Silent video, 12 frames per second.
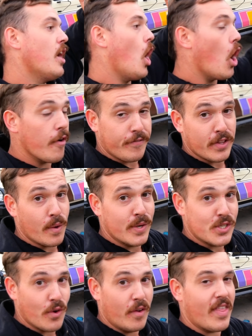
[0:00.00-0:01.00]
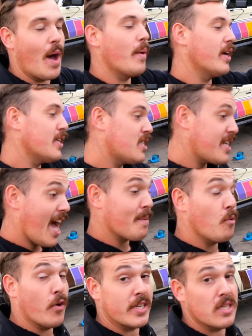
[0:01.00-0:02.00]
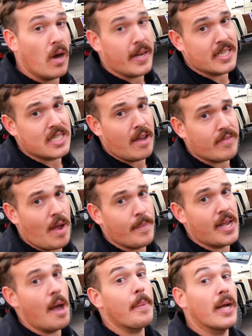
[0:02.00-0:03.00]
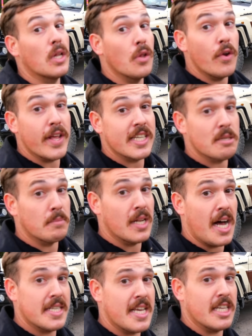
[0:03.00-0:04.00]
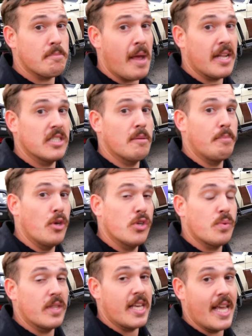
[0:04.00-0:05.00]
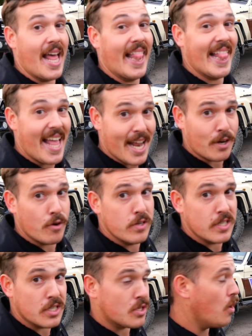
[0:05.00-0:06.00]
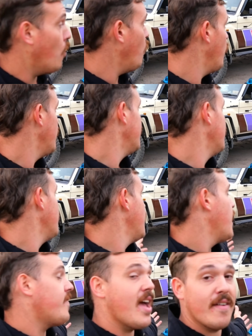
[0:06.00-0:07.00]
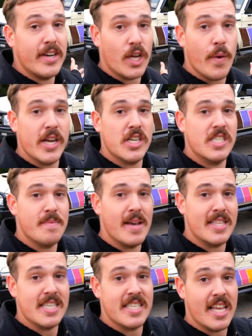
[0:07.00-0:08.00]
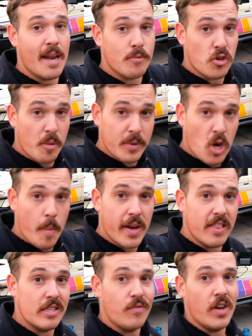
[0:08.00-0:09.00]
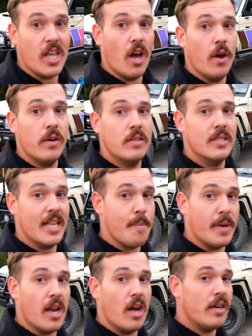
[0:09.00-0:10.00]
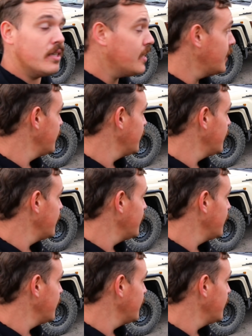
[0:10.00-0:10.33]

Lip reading: Hopefully you enjoyed that. We've got a stack more exciting stuff coming up, including some Glasshouse Mountains abuse with the Landcruisers too. If you have any questions about this setup, drop a comment in this video, let me know.